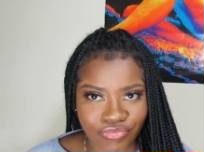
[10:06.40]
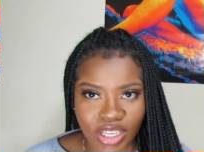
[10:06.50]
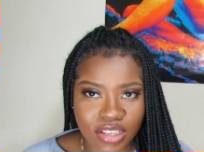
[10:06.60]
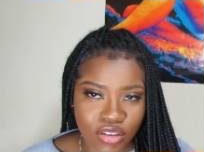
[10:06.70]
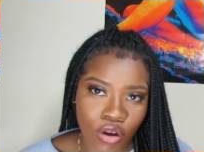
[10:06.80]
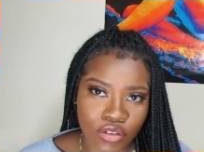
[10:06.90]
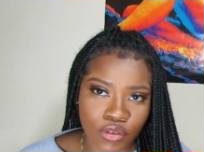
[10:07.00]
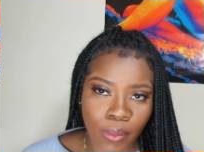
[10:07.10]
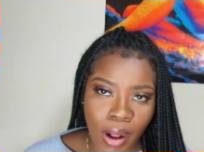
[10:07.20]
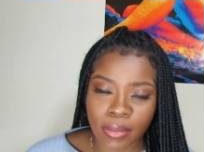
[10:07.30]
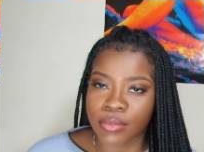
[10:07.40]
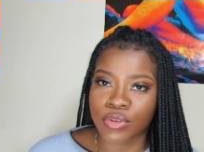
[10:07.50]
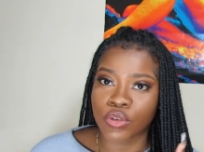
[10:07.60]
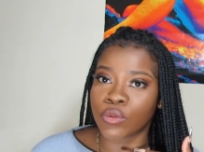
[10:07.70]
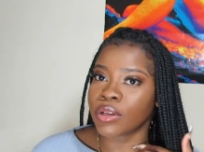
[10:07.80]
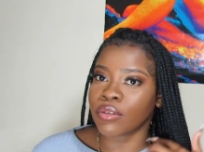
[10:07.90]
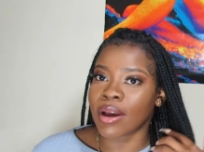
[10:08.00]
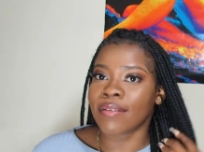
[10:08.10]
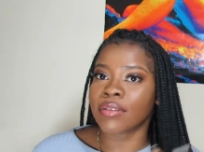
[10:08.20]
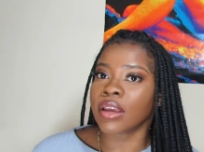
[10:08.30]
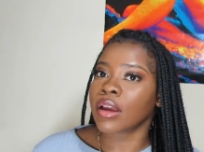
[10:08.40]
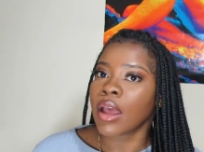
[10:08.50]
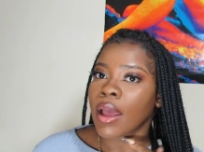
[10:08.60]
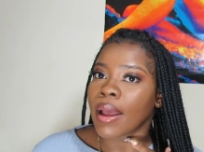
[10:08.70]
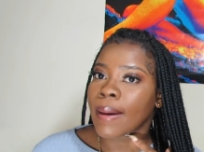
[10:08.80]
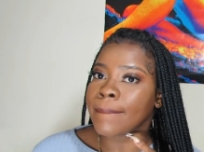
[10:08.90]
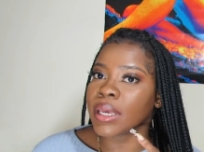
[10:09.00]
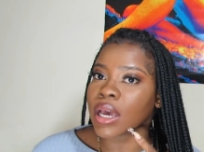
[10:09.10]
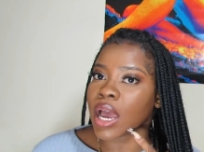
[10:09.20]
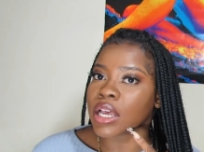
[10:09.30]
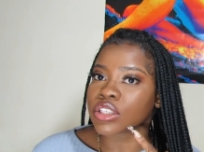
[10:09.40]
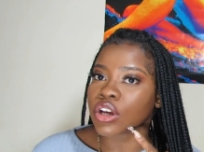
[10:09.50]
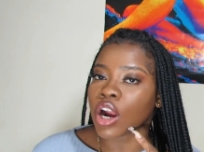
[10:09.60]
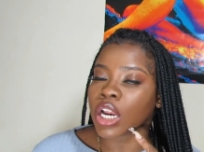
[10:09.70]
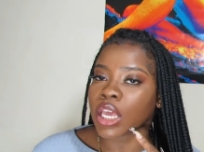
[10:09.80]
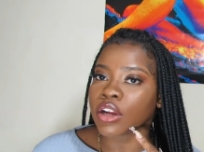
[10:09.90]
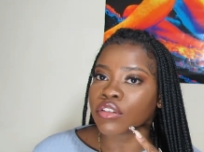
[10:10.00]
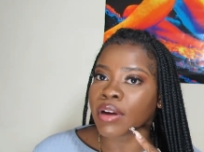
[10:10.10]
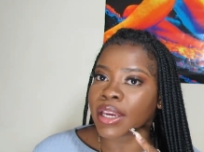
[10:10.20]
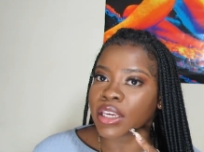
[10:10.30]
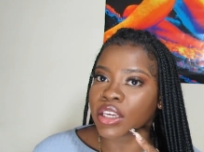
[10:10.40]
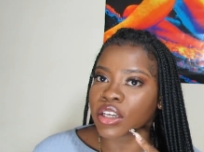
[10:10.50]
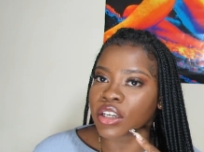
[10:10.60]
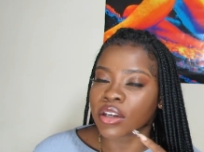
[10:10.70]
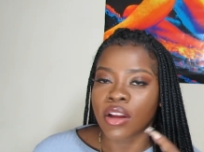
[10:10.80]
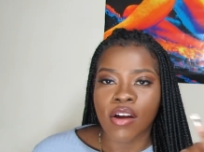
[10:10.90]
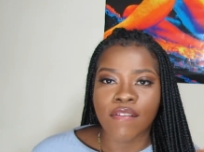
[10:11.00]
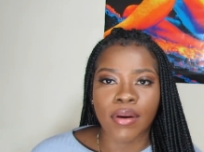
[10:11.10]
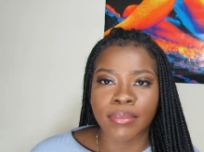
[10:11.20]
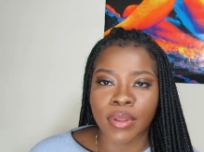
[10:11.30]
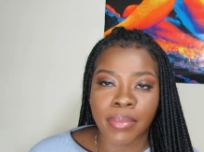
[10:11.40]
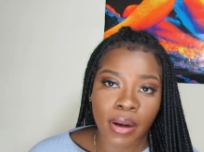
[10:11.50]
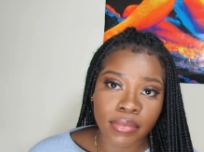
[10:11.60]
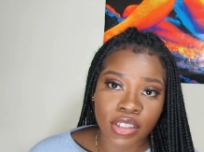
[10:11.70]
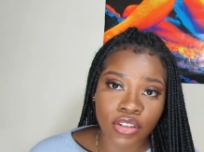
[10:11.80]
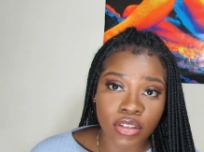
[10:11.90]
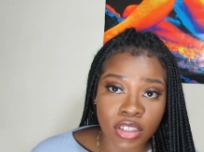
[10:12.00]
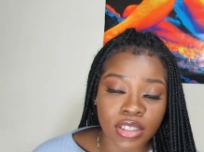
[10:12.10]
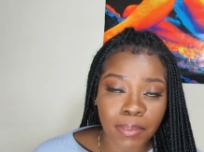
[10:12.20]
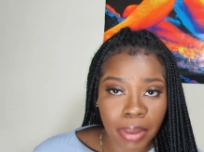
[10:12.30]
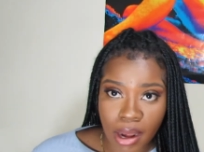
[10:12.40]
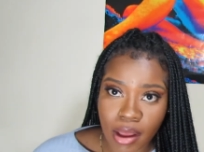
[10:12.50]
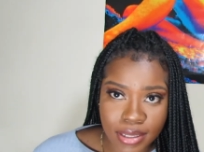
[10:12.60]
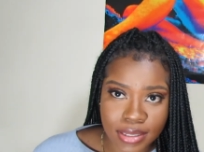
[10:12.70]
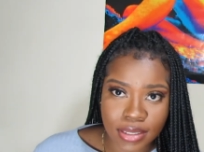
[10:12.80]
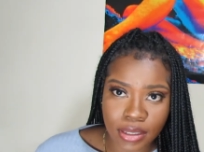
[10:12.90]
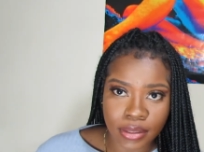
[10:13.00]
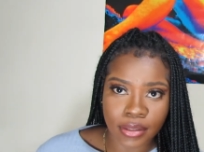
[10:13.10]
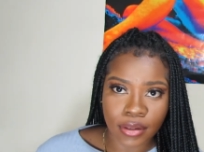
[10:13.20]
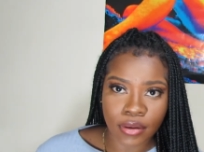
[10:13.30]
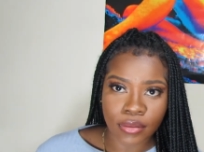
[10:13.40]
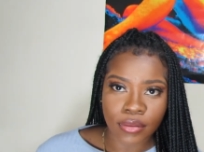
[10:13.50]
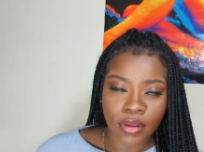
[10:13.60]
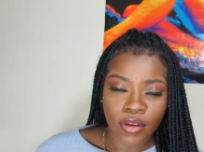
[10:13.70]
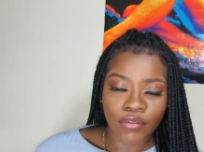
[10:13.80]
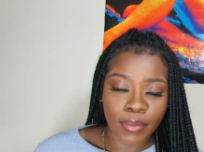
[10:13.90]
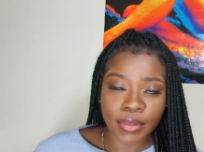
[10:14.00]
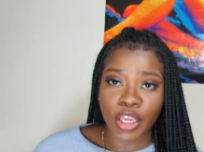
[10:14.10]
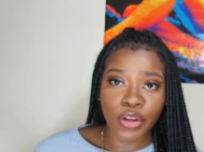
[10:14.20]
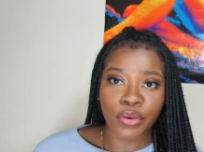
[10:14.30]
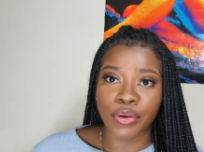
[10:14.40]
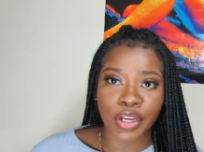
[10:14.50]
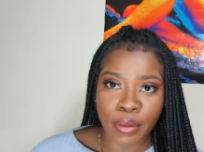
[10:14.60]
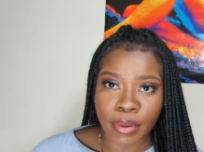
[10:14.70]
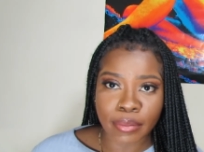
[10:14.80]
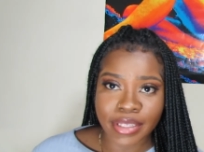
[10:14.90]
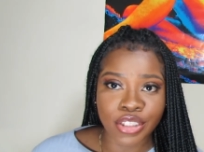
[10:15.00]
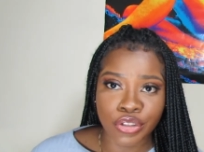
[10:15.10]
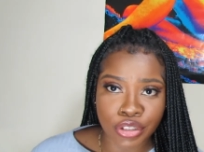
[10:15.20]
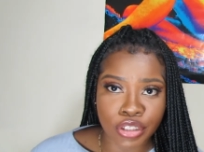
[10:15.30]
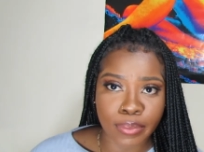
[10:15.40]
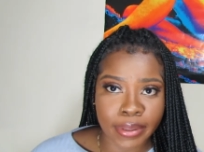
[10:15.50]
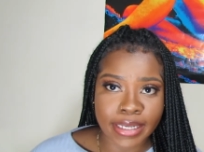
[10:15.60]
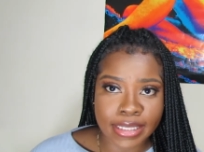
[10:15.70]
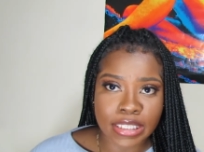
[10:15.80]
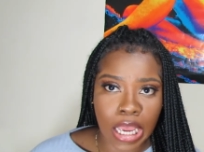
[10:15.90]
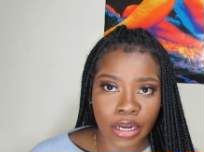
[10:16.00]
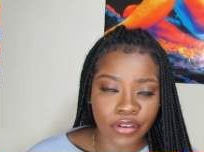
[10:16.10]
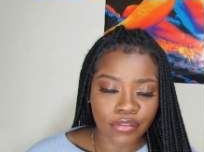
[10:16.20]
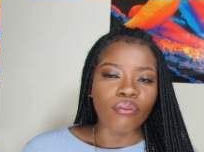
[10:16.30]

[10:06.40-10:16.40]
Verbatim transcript: it's also a problem too when you have like a big ass scar like right here from the bump that you just plucked, you know, from the ingrown hair bump that you just went inside of.